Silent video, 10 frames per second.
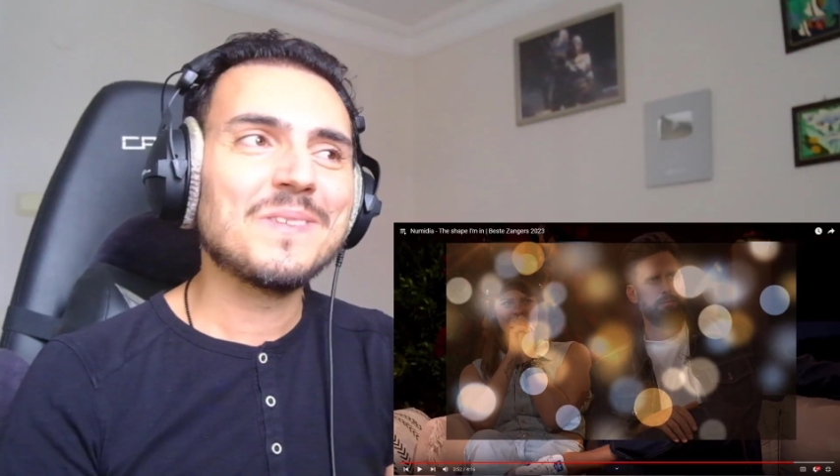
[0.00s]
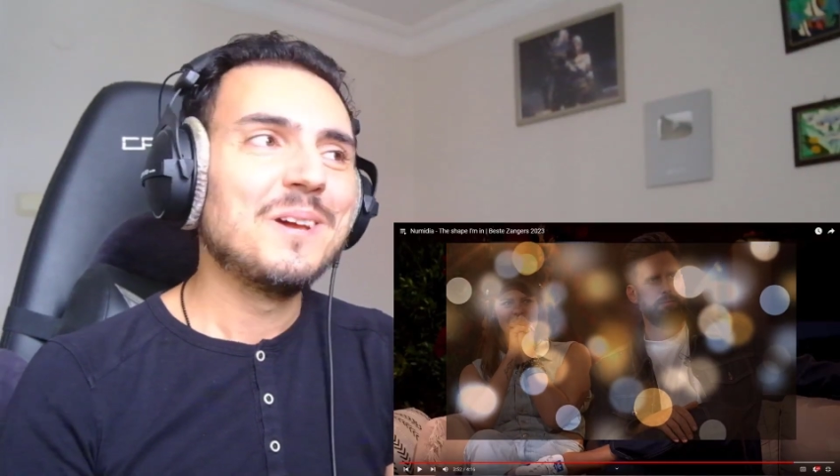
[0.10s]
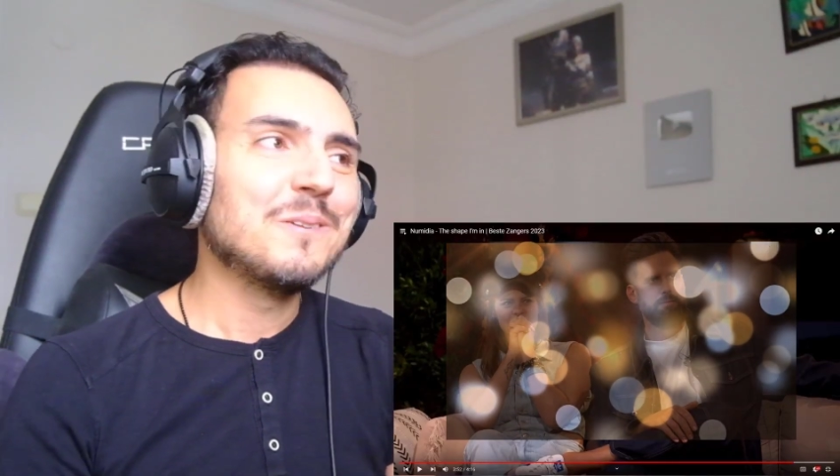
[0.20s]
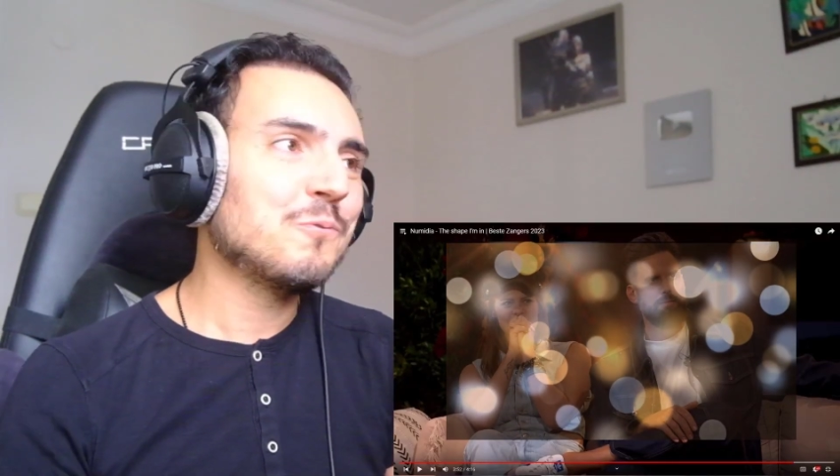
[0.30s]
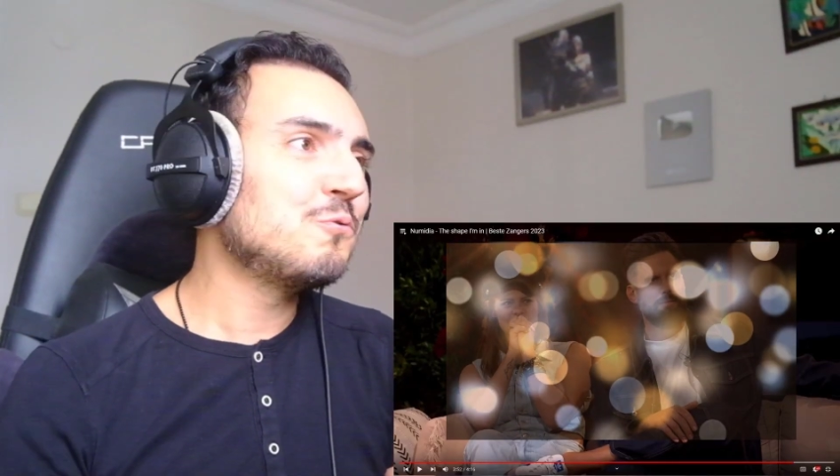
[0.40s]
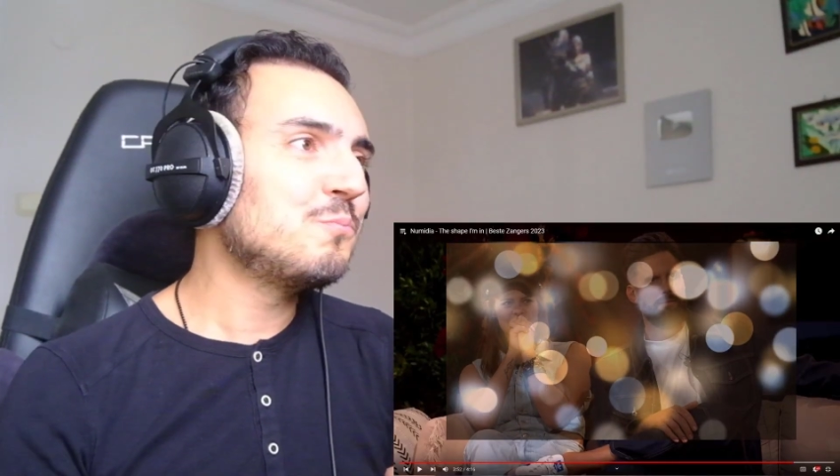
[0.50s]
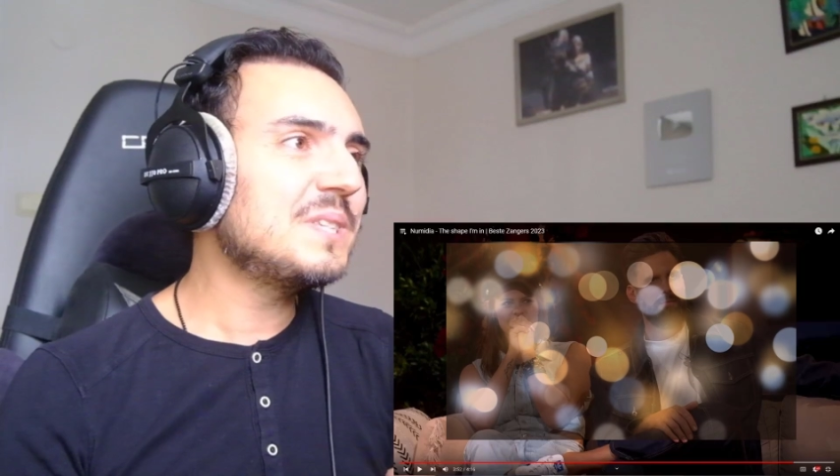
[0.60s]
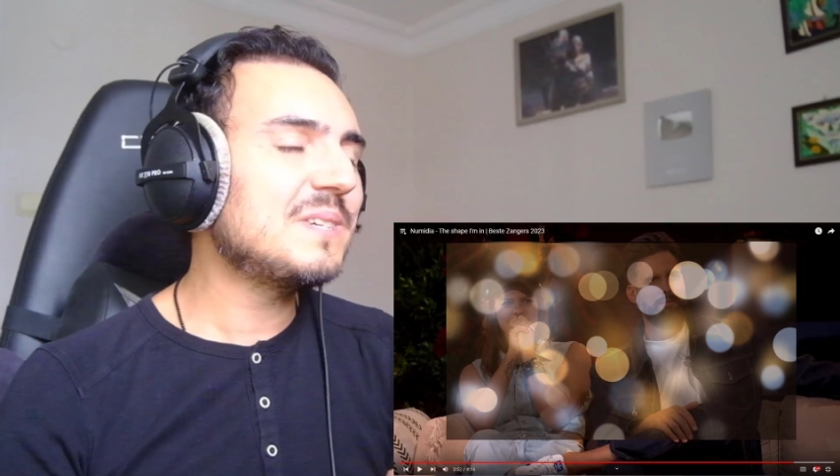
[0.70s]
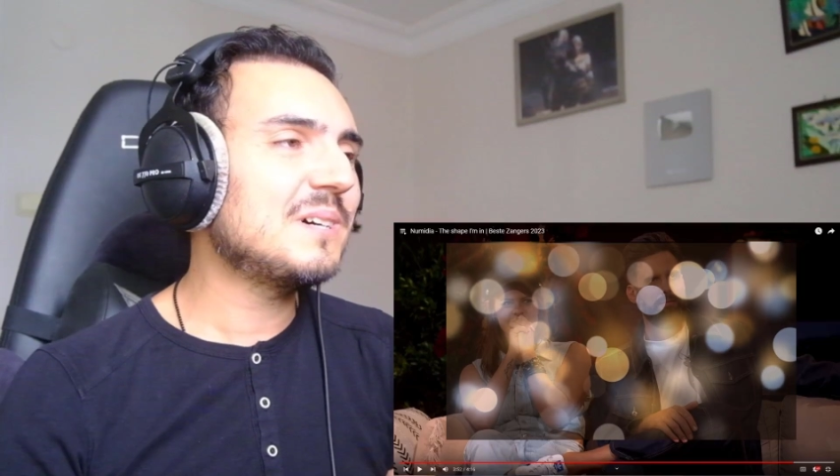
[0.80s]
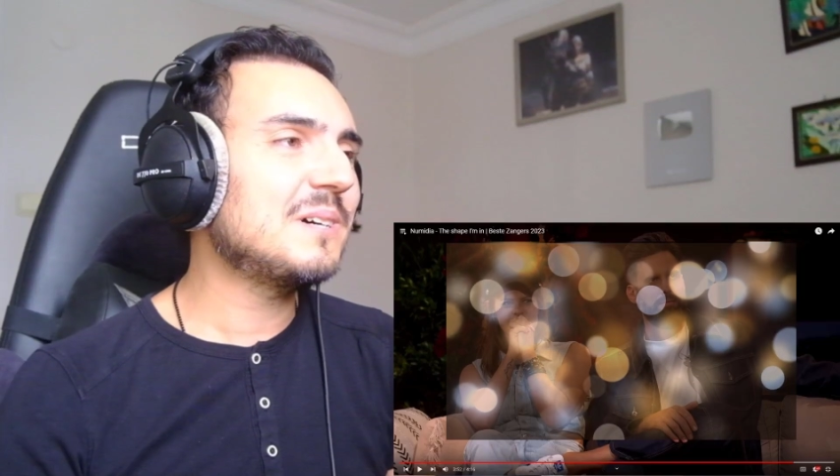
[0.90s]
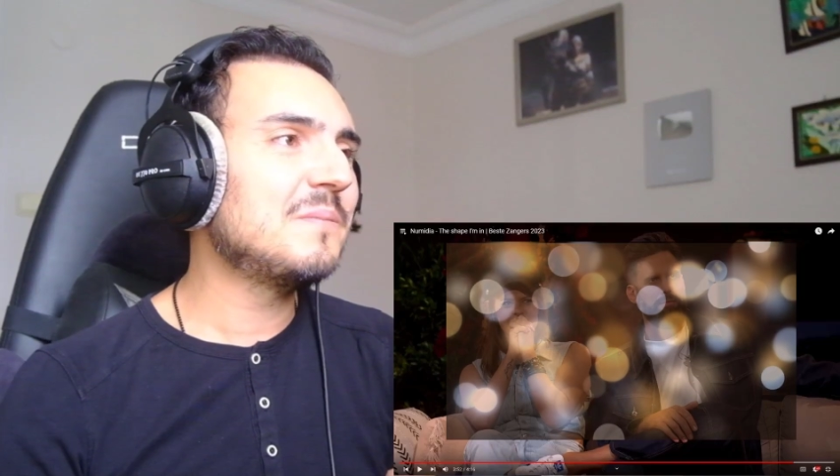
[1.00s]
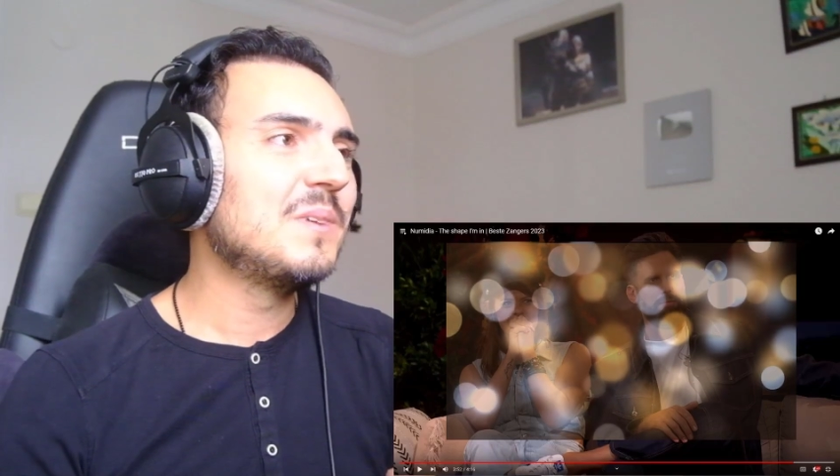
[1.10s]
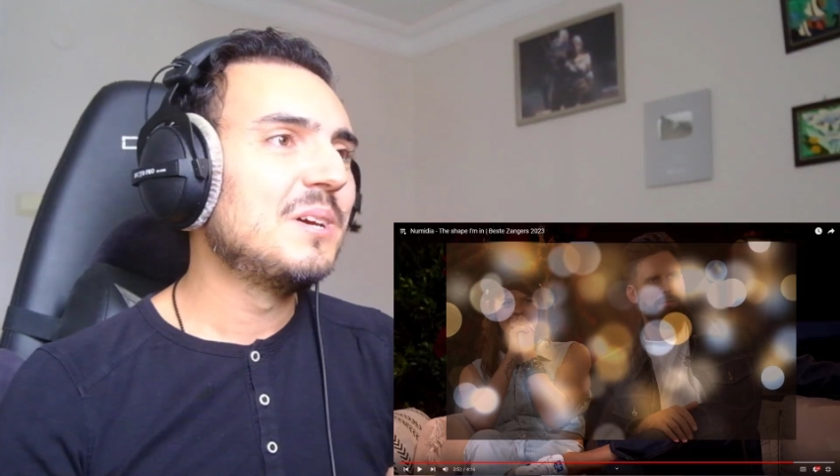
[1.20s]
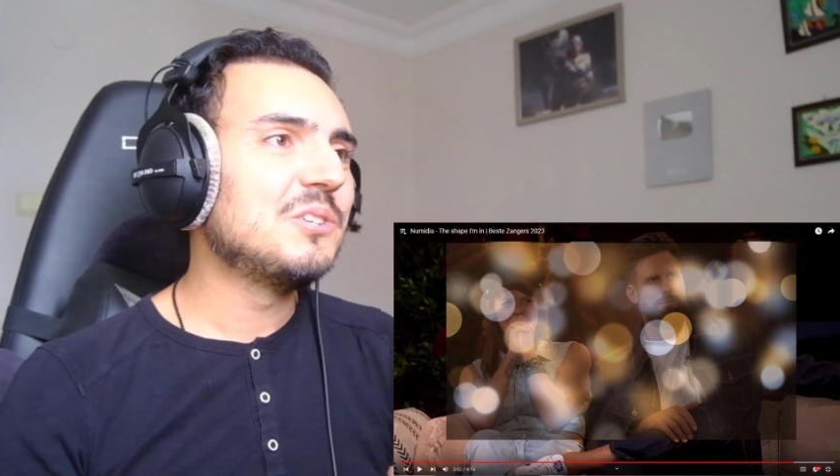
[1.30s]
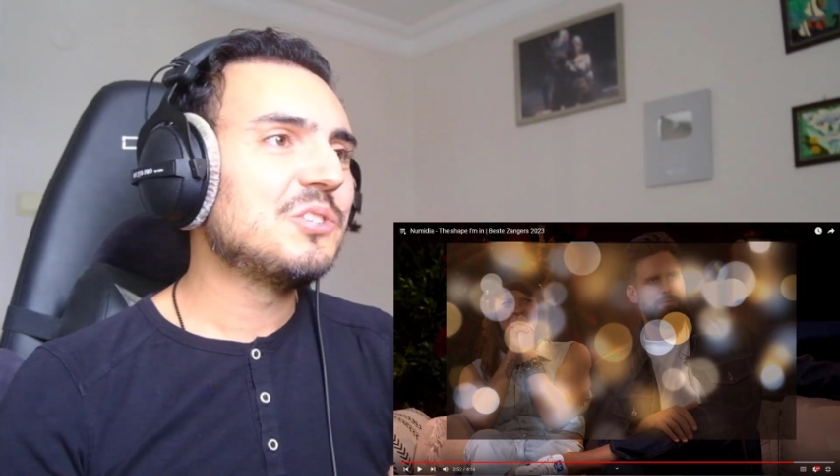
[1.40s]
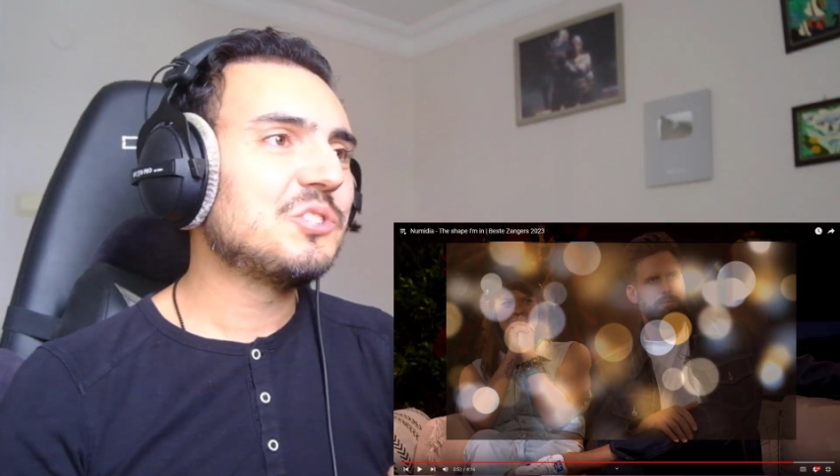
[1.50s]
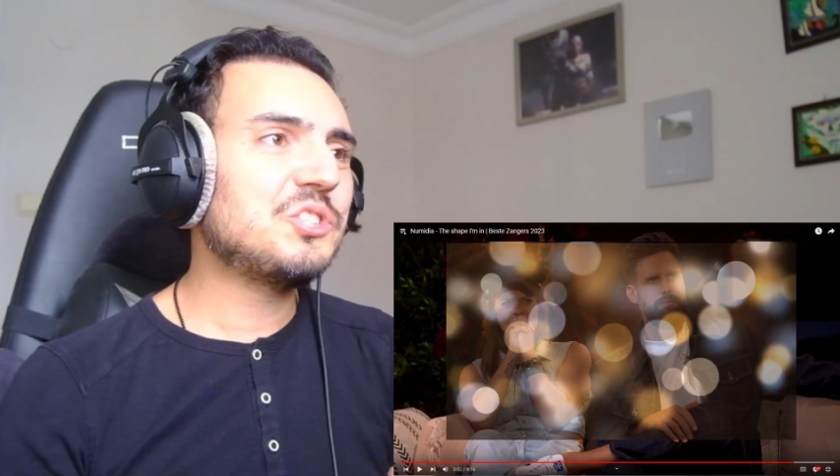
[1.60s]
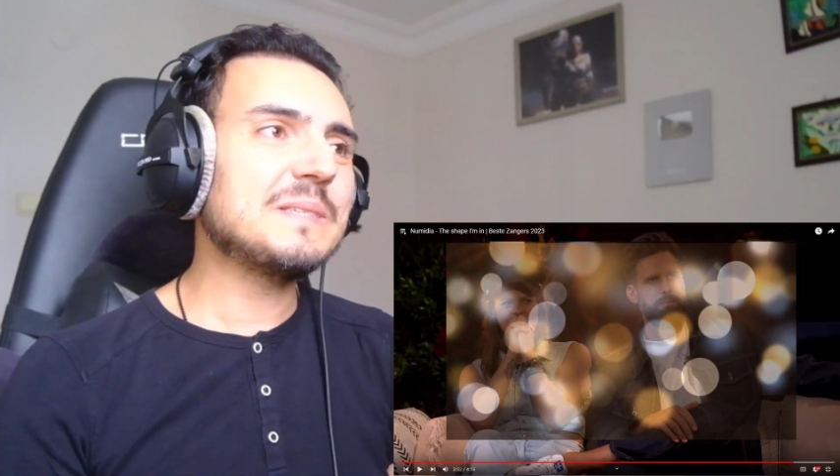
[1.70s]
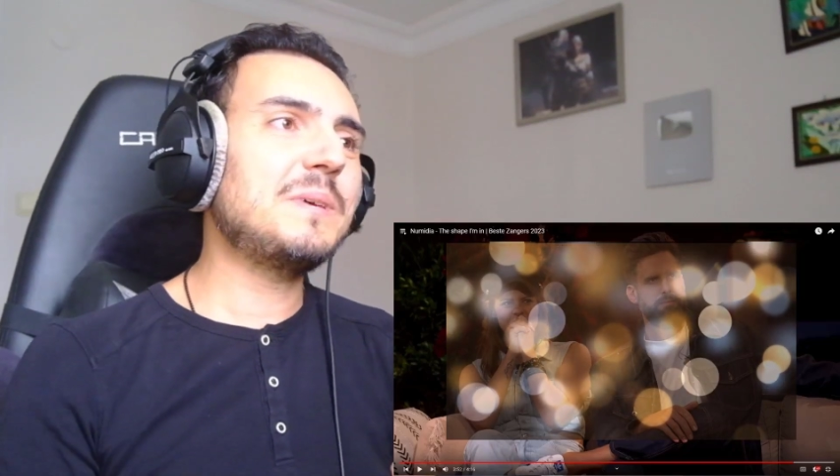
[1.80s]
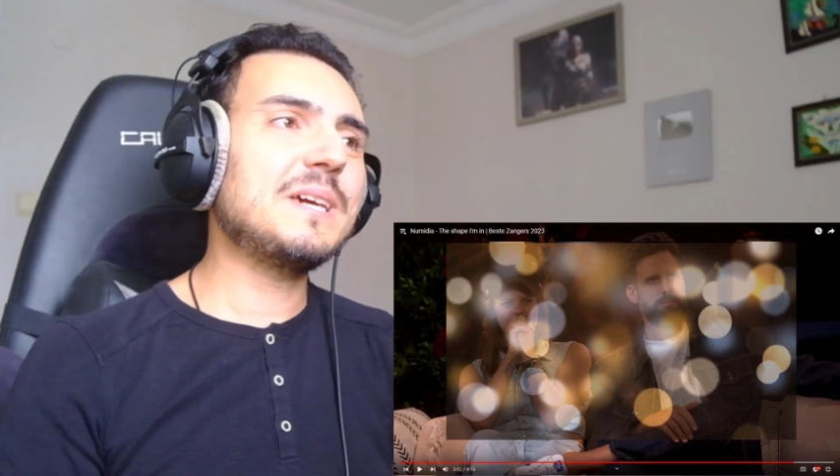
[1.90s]
Numidia, she
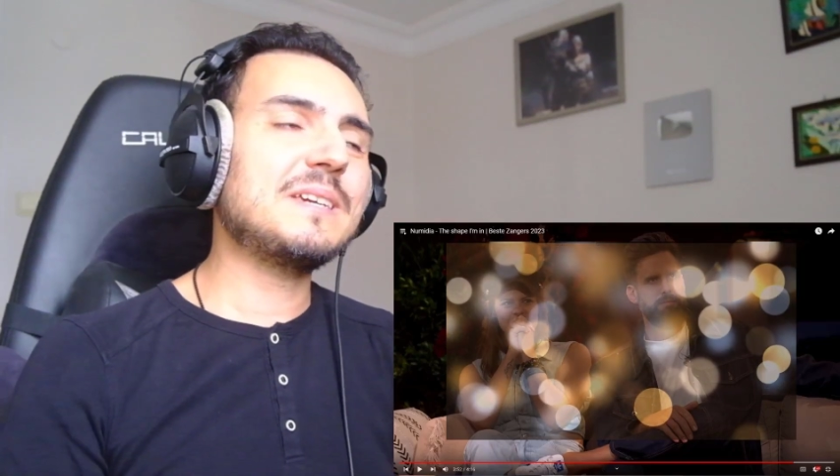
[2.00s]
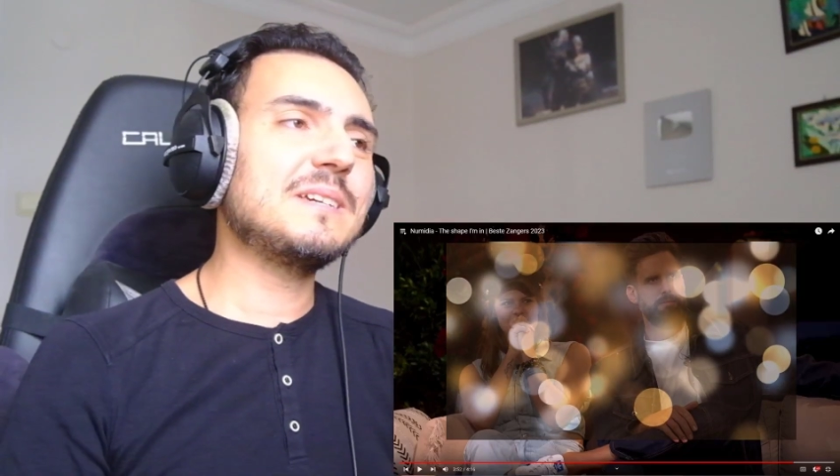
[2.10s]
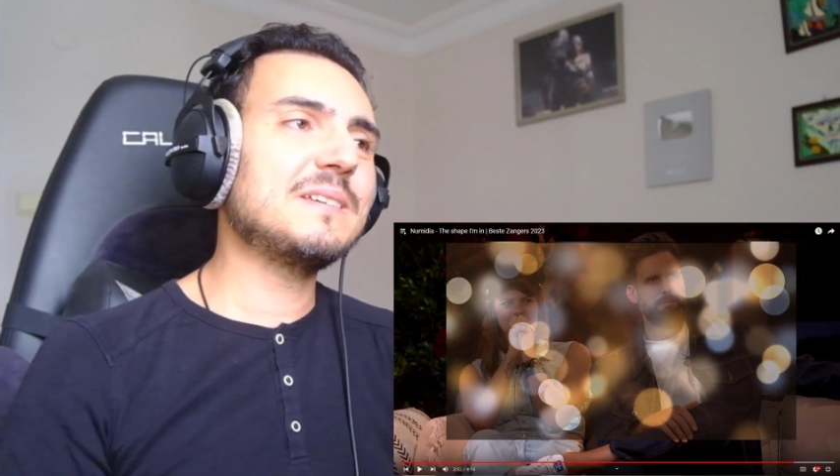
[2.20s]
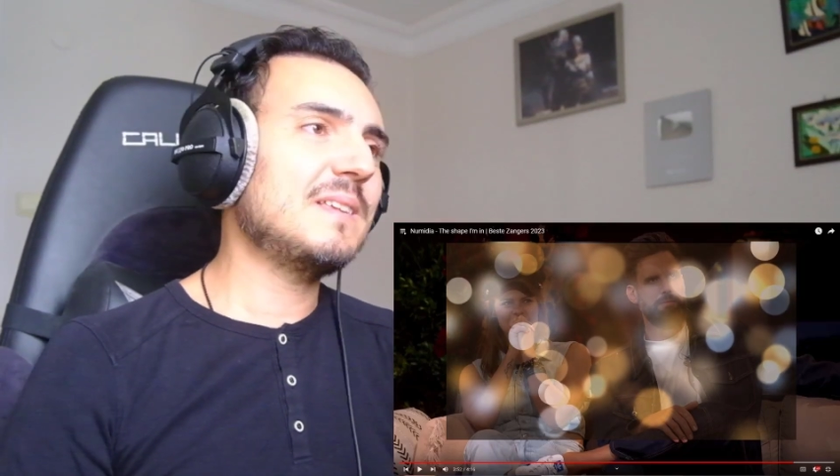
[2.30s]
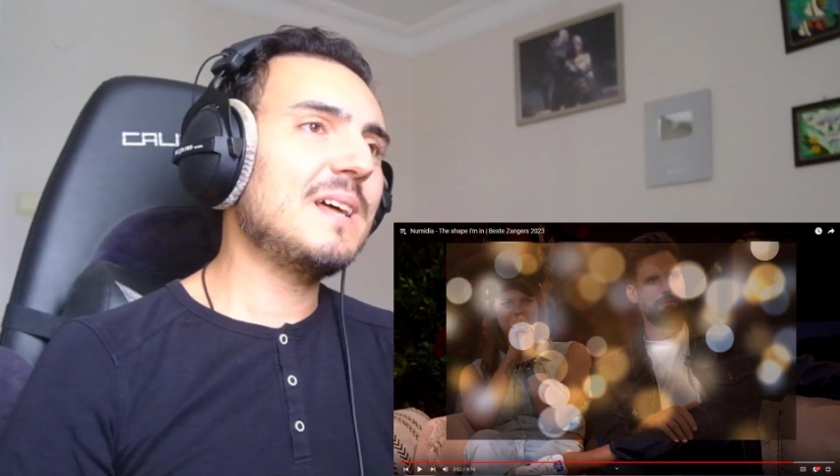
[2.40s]
is making